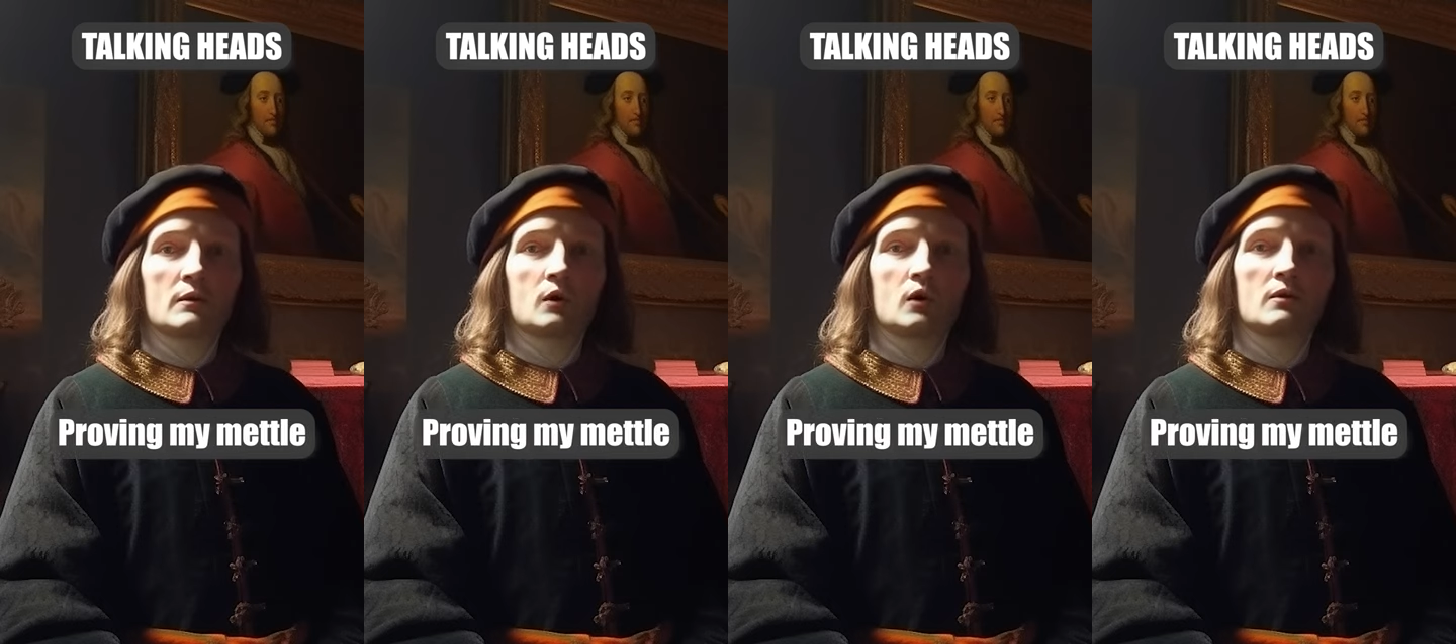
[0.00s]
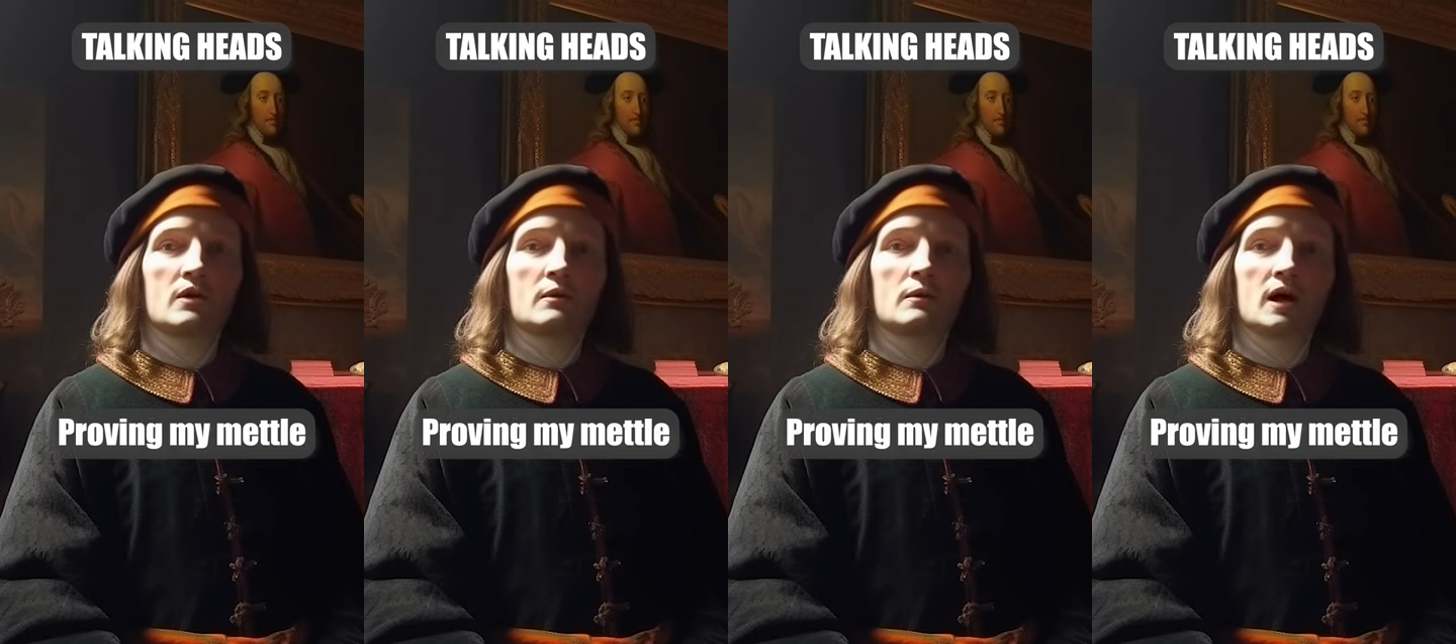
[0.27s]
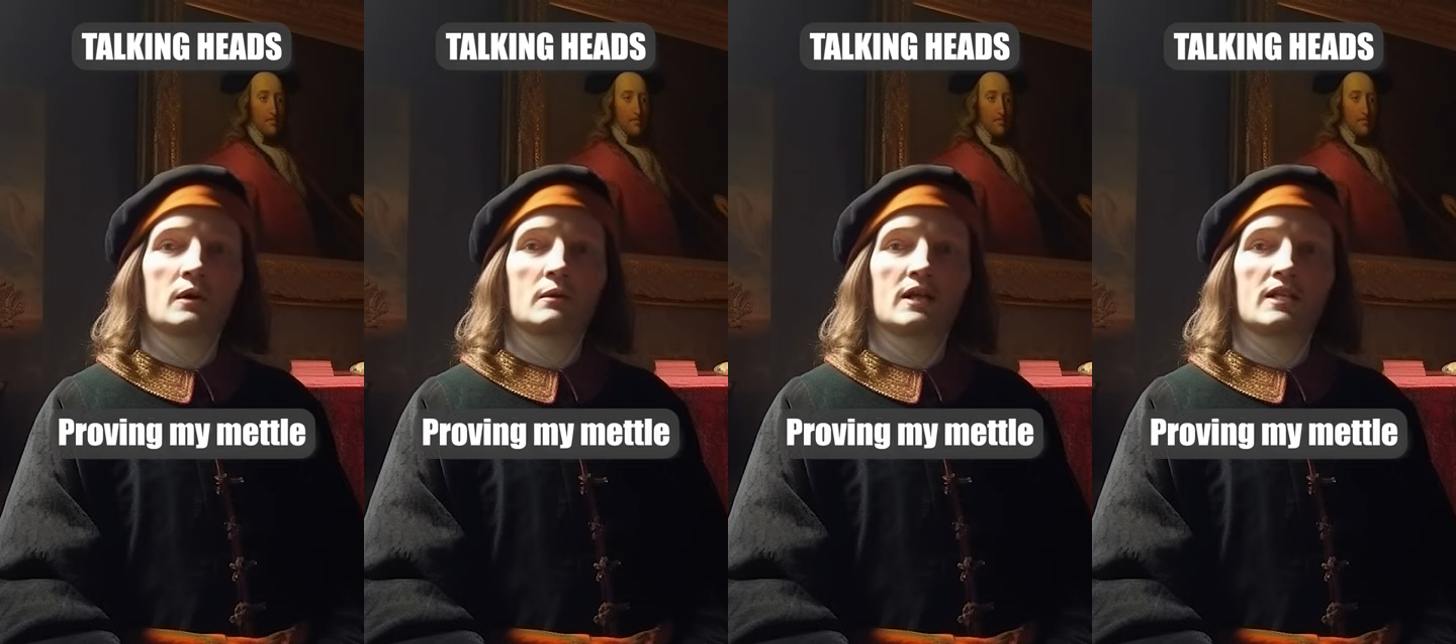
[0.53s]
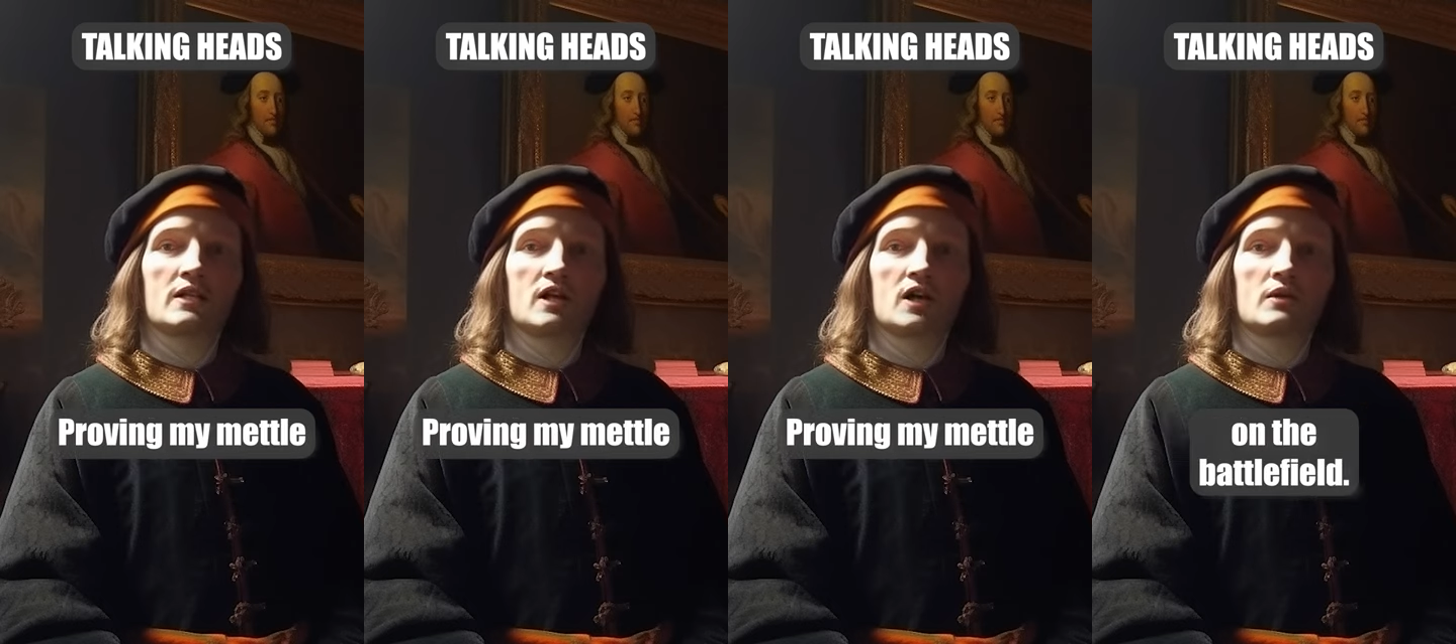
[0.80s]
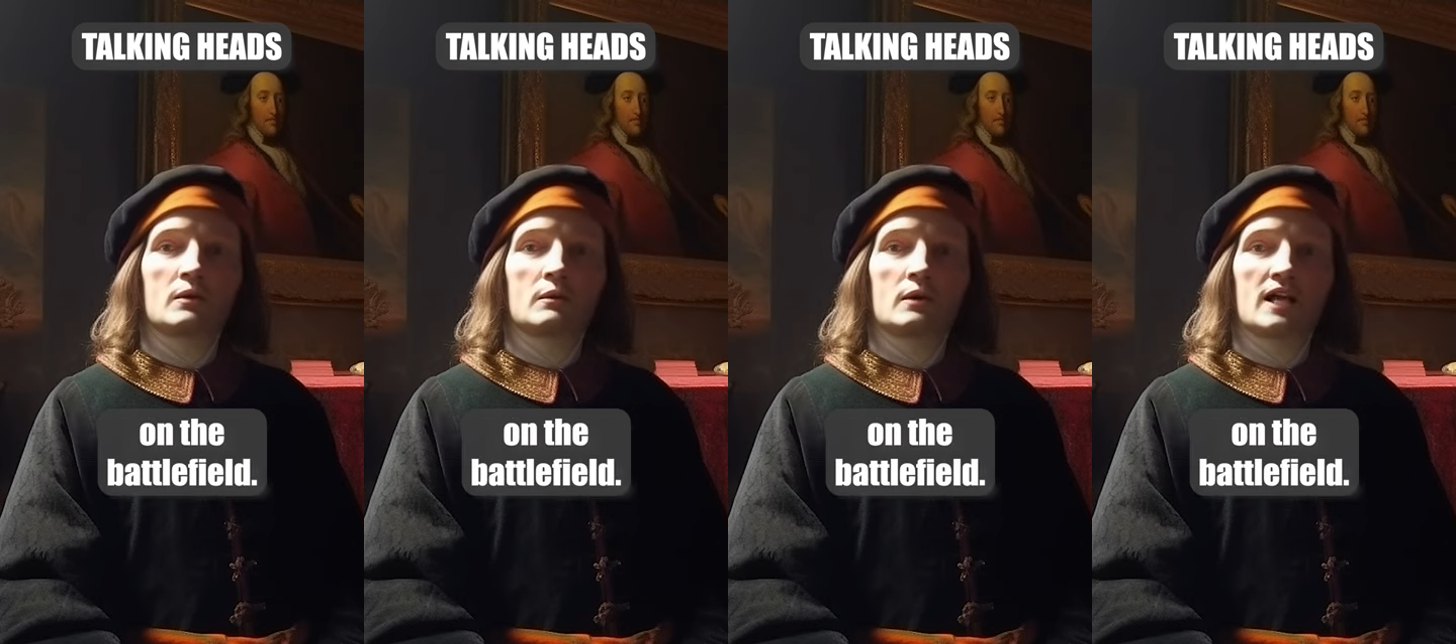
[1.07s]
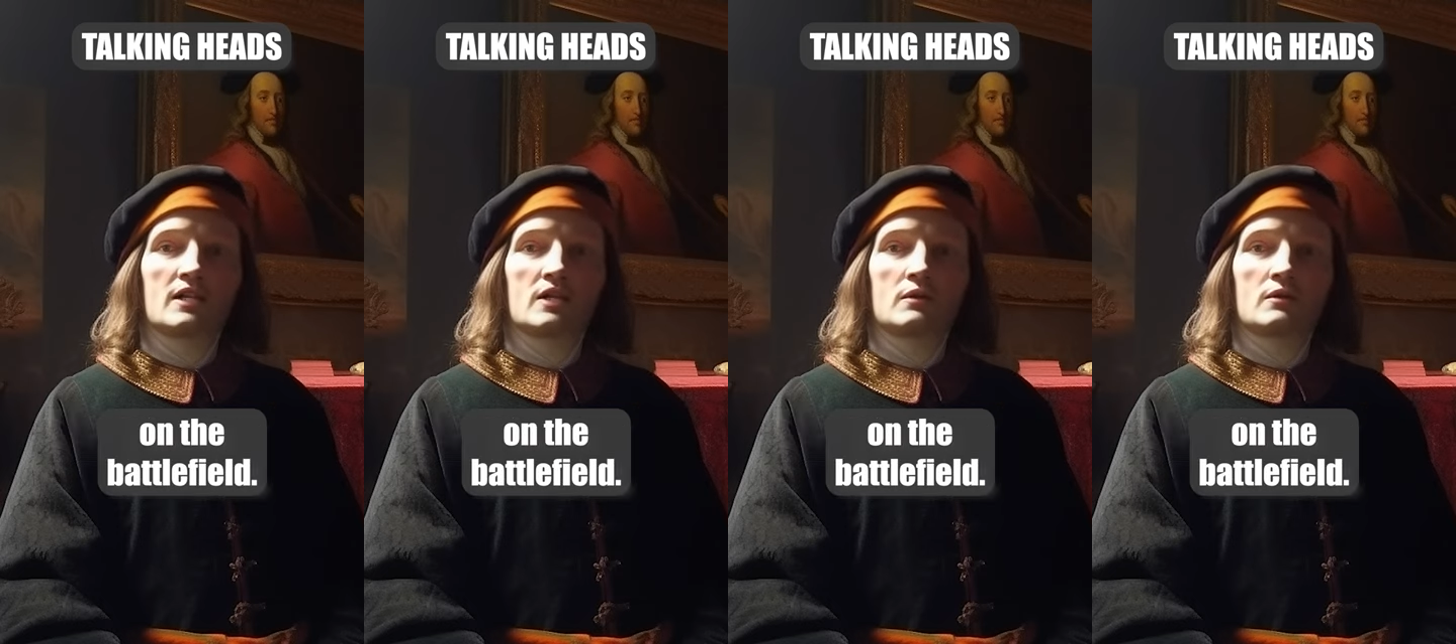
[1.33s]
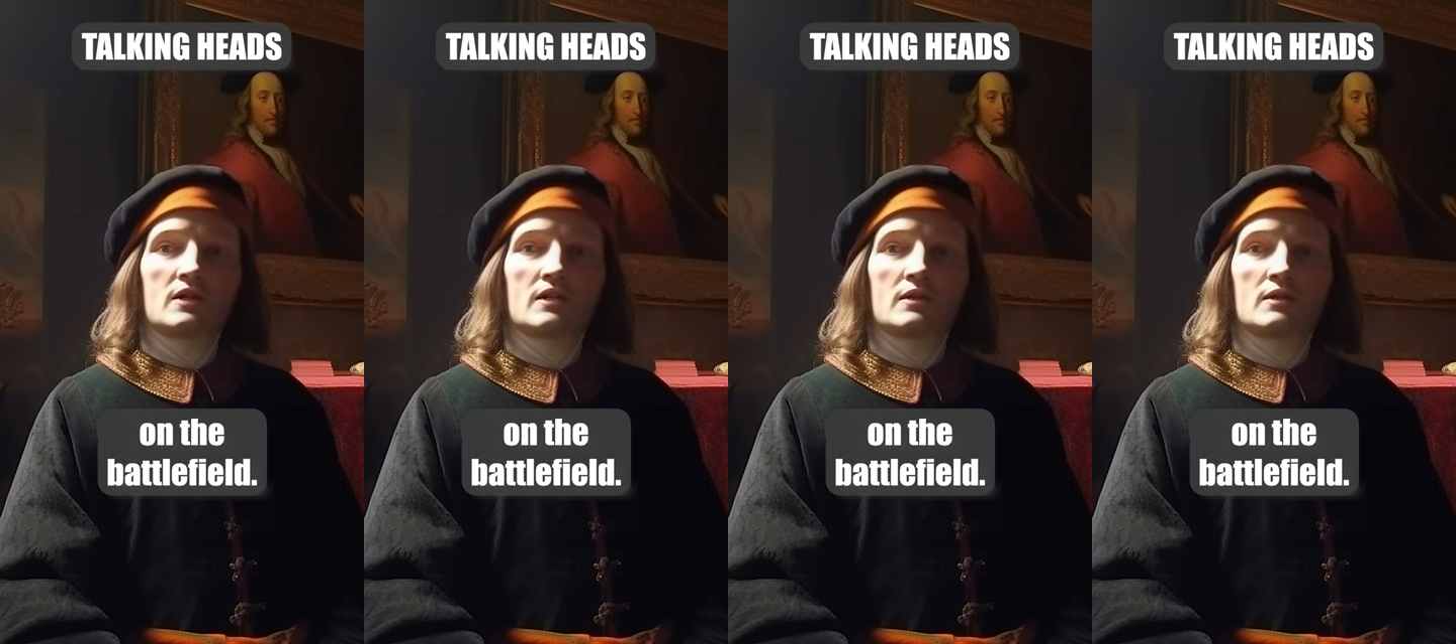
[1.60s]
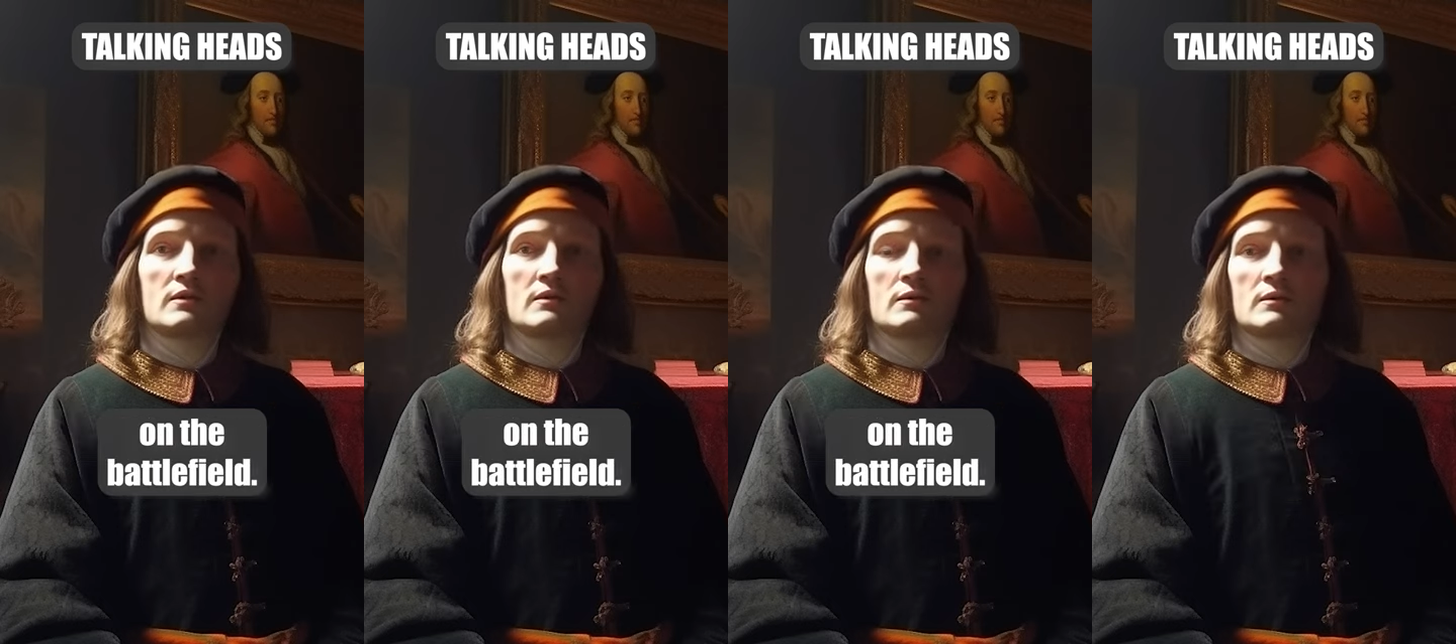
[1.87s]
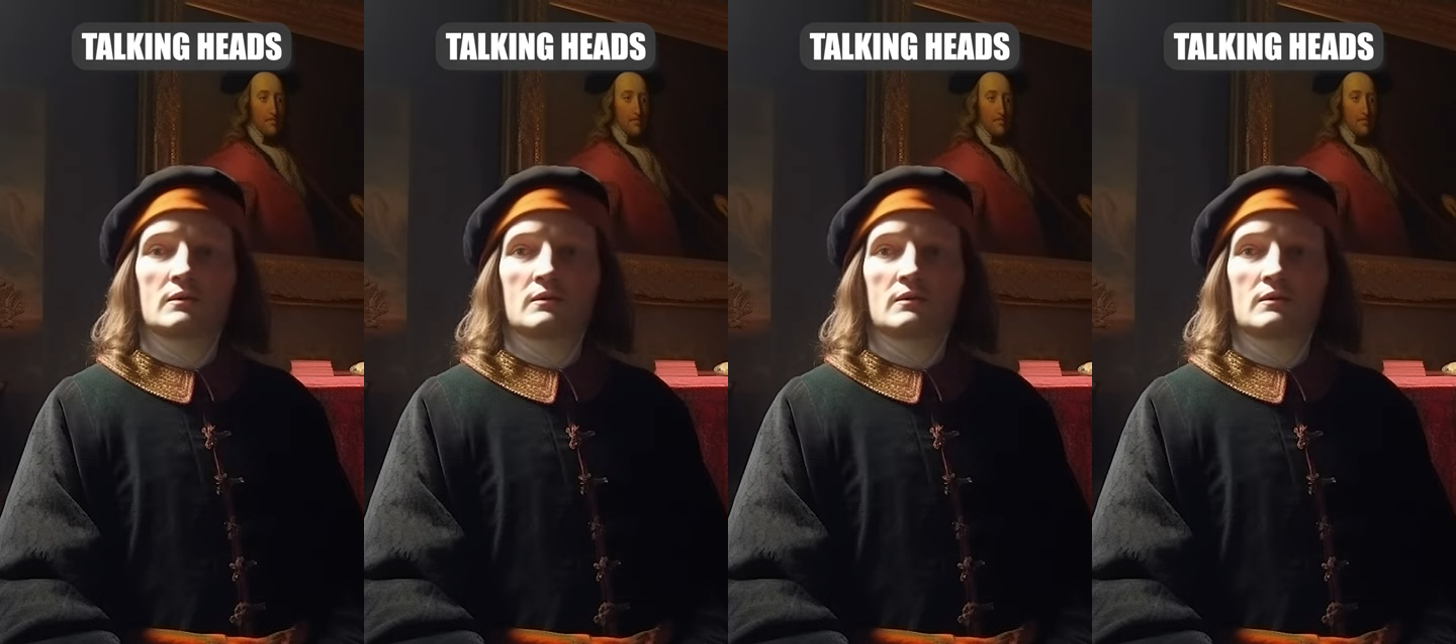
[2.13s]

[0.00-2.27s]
proving my mettle on the battlefield.